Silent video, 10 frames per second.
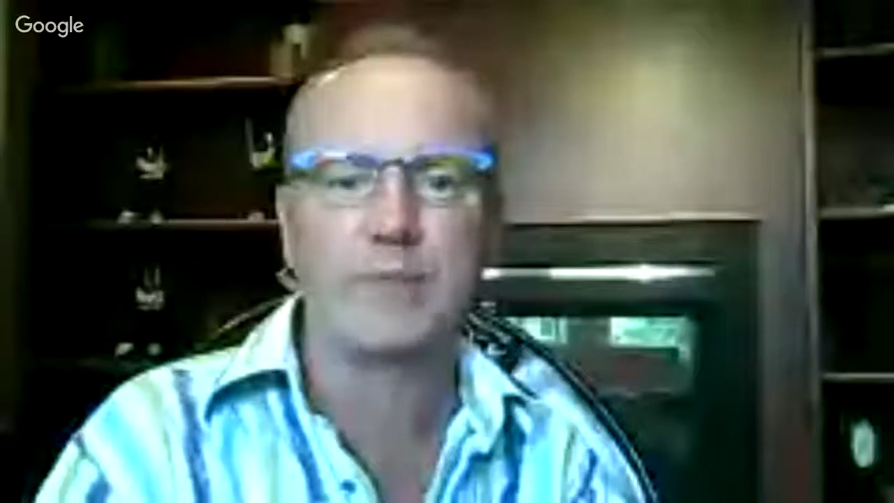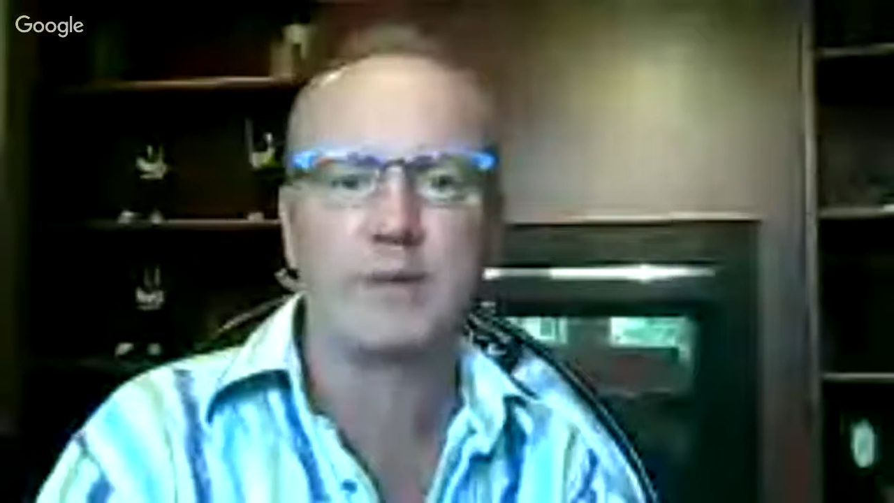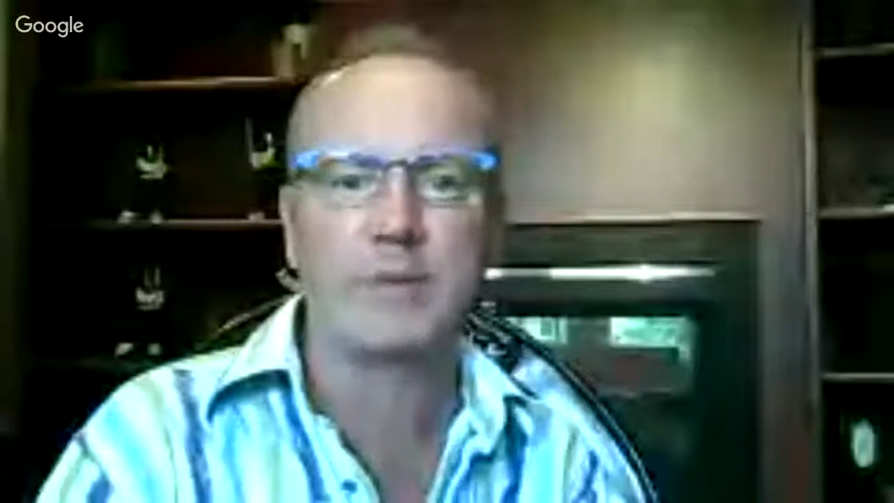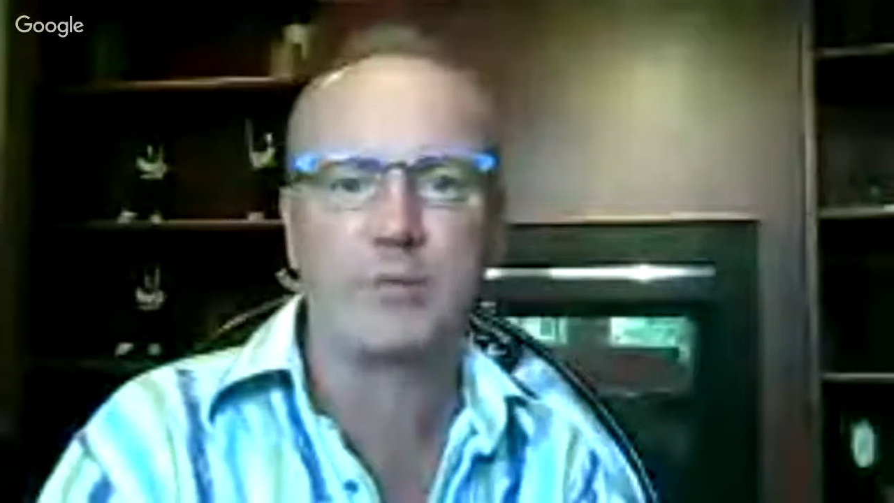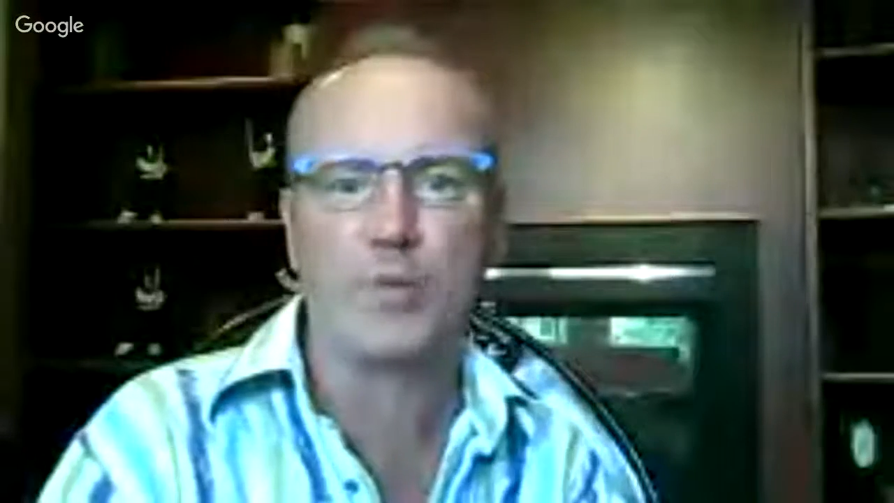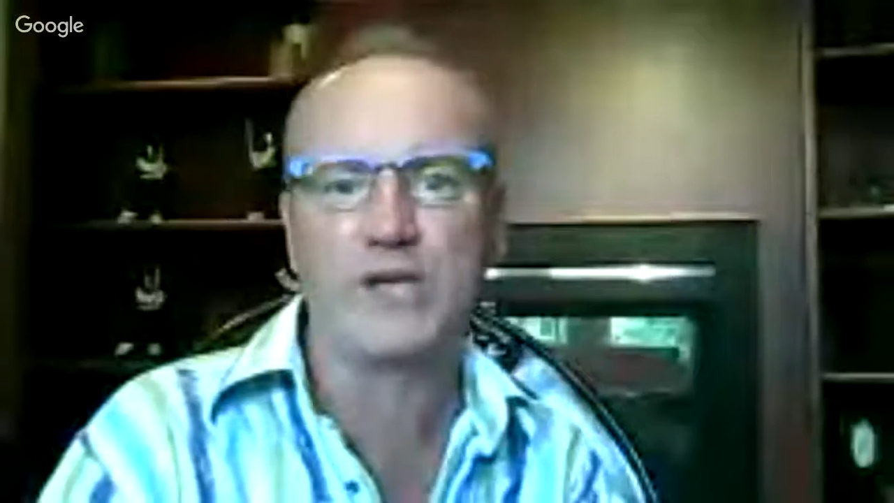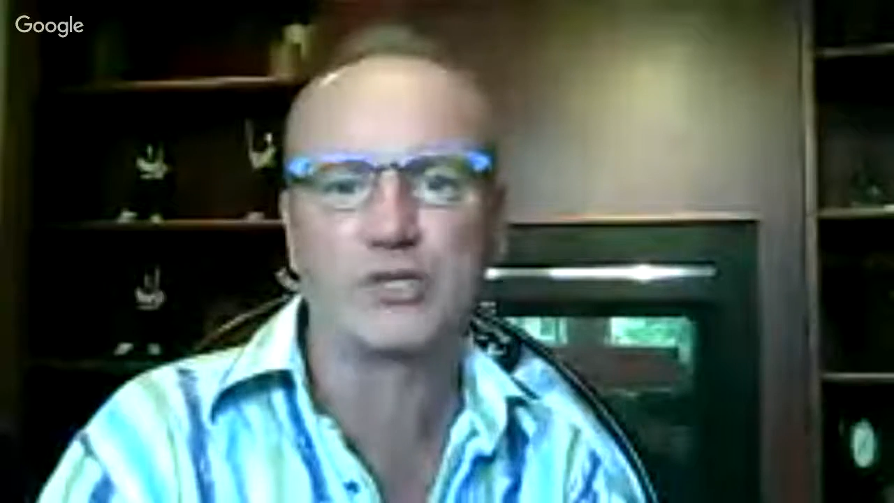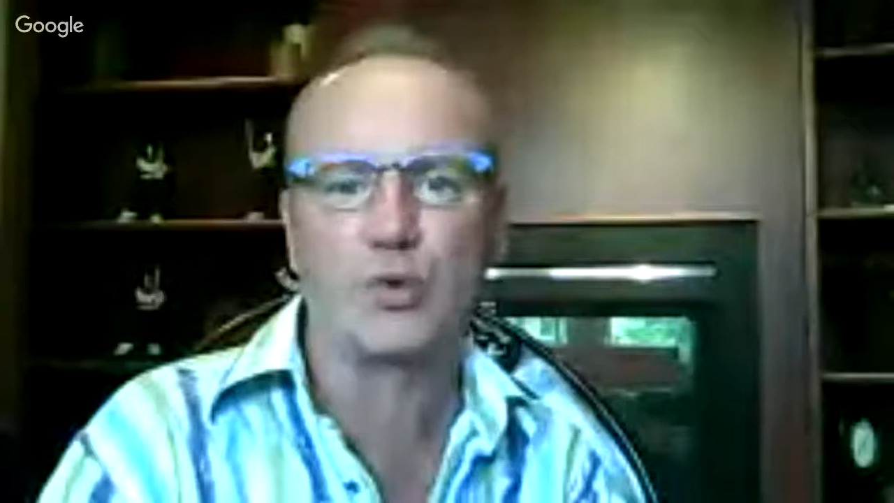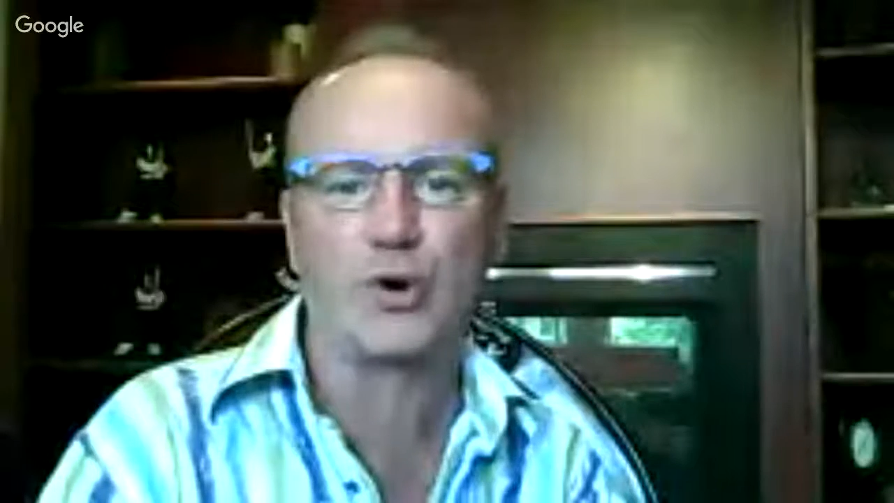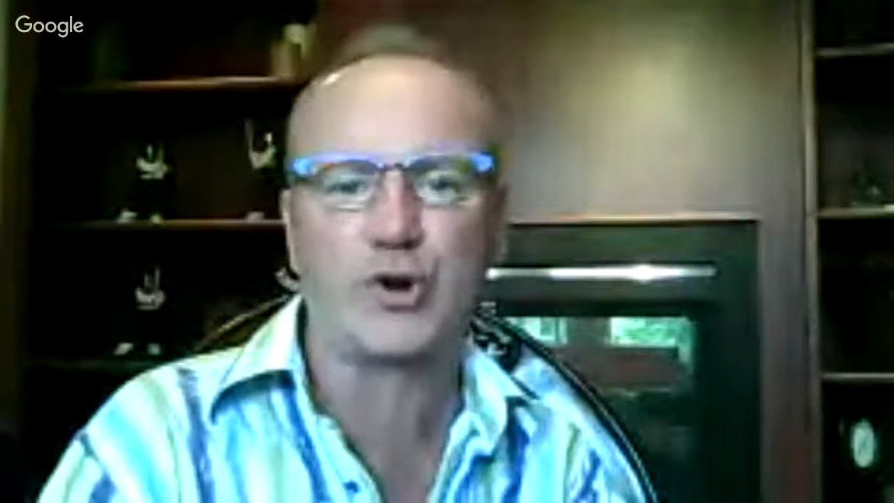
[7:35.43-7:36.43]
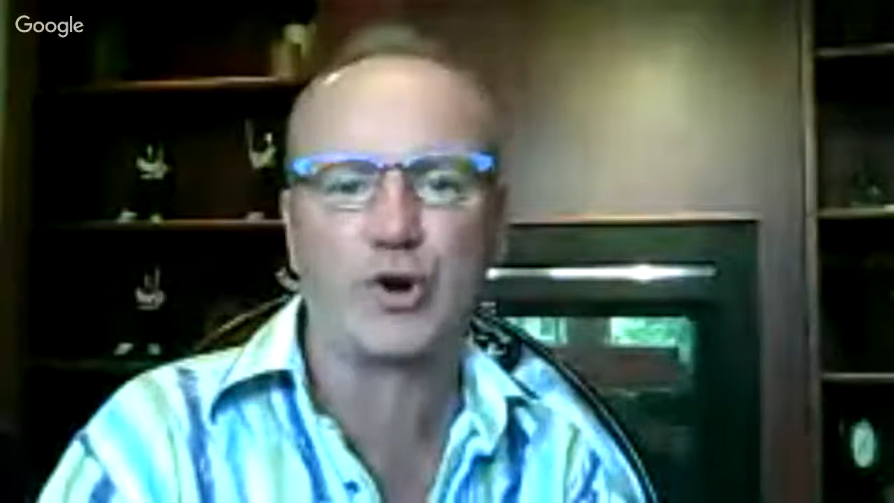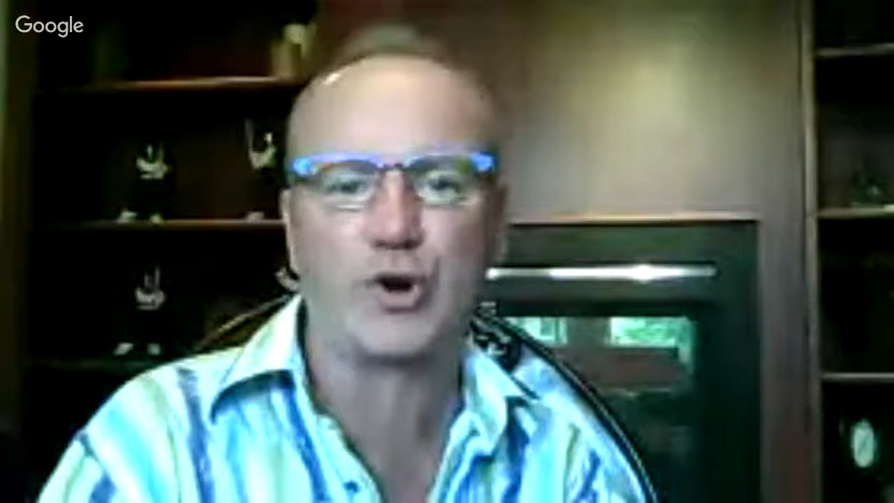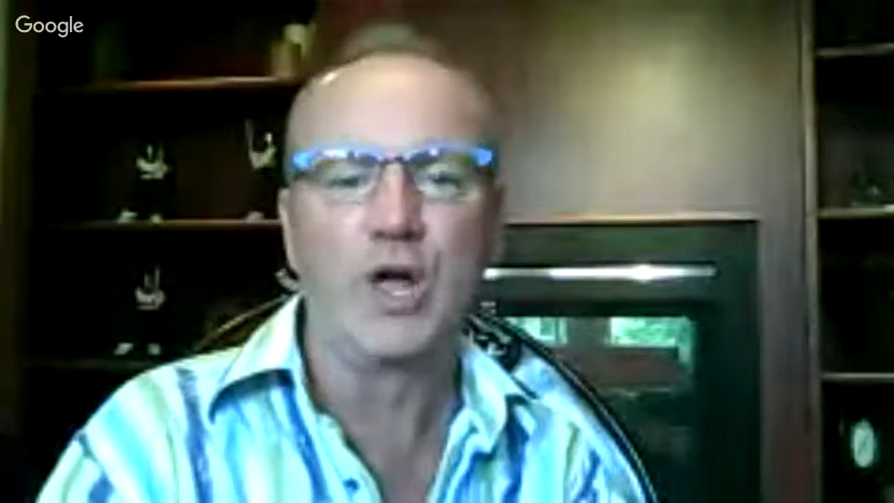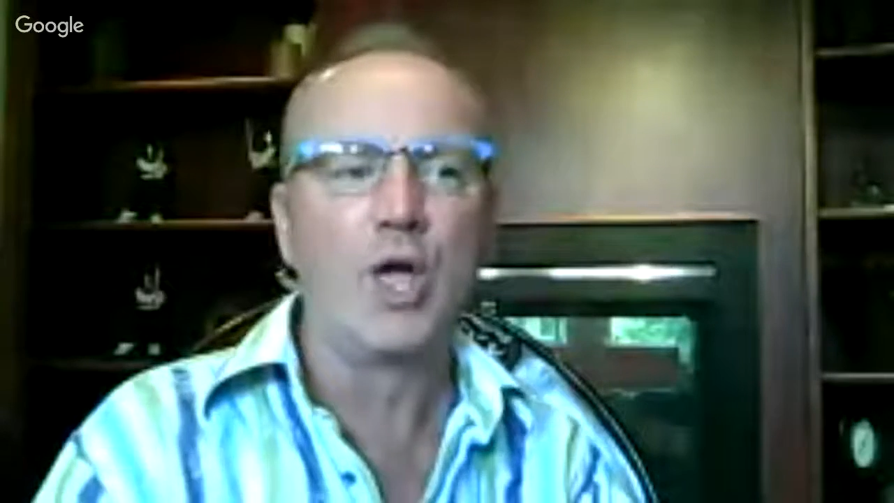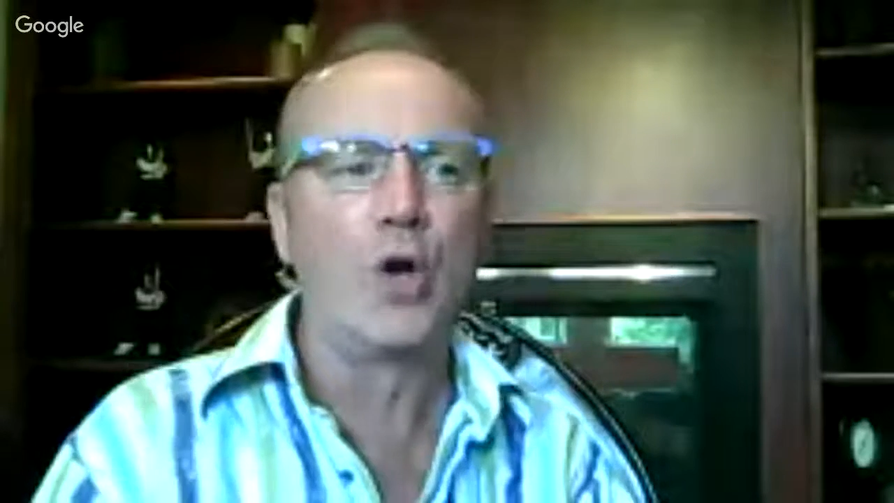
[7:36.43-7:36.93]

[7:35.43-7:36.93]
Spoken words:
minimum wage worker,